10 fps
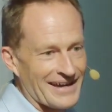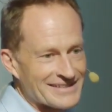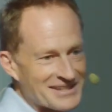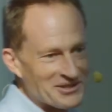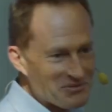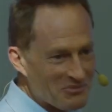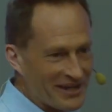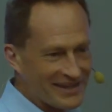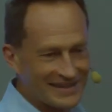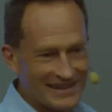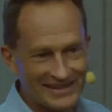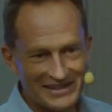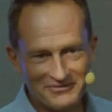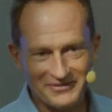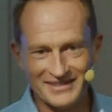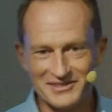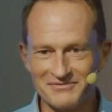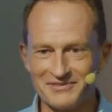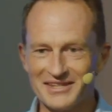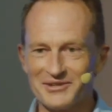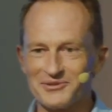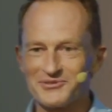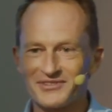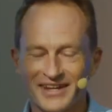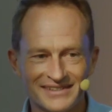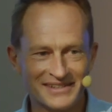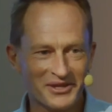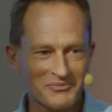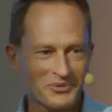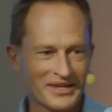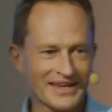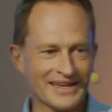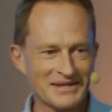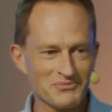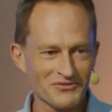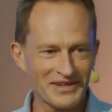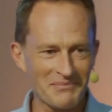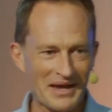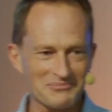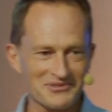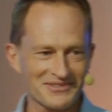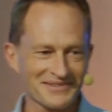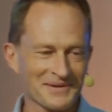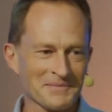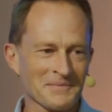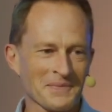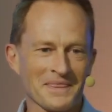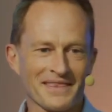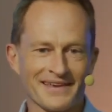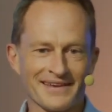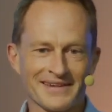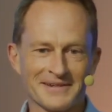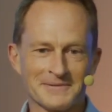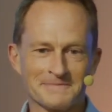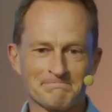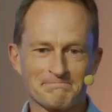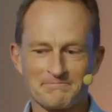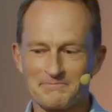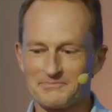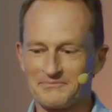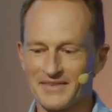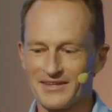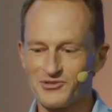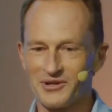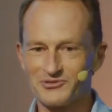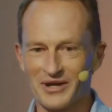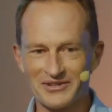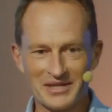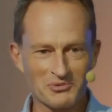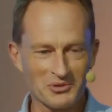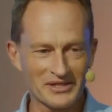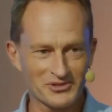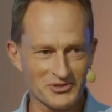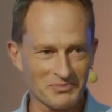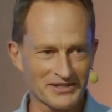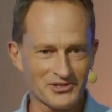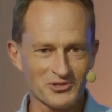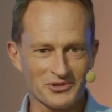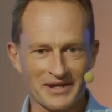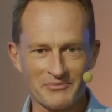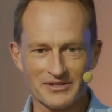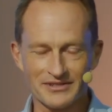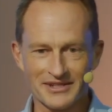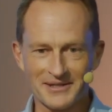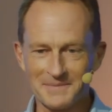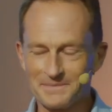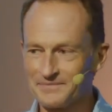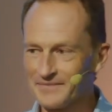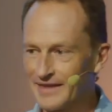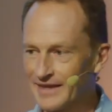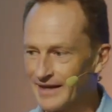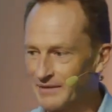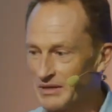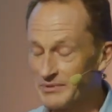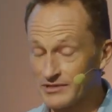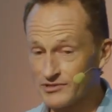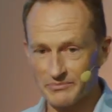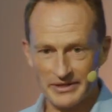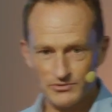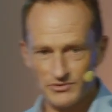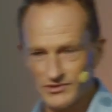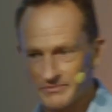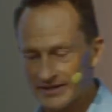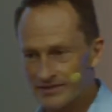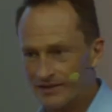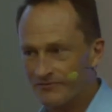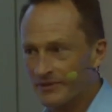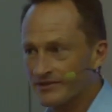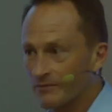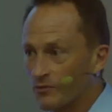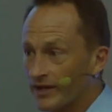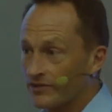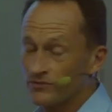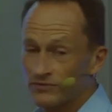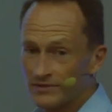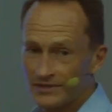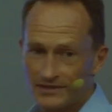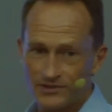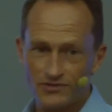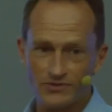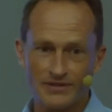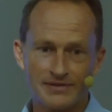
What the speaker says: did not bring in any fancy videos. I did not bring any moving maps. So I'll try to keep you awake just by the story I'm going to tell. And maybe I'll start by introducing myself because I'm quite new to this industry.